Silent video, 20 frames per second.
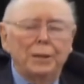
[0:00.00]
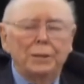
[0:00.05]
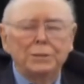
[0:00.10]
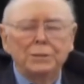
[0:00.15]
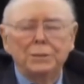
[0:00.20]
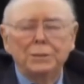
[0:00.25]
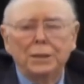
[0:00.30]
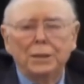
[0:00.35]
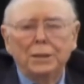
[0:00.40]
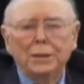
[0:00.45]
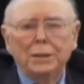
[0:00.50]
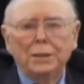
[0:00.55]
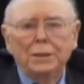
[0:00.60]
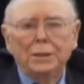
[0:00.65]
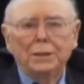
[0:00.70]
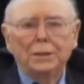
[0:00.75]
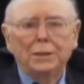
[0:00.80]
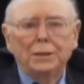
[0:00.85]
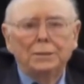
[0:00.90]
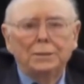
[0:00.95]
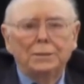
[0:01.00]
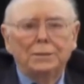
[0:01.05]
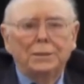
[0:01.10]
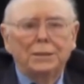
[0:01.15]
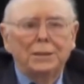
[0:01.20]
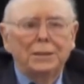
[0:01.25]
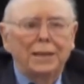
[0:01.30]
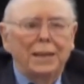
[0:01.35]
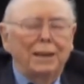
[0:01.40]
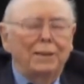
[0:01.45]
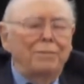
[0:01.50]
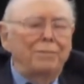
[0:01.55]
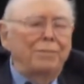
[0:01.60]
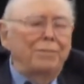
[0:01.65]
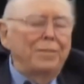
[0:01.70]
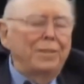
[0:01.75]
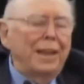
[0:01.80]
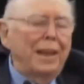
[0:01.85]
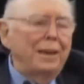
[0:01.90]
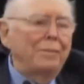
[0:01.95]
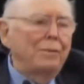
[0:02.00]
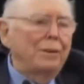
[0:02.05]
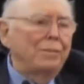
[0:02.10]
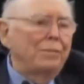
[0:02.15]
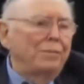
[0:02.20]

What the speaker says: is to have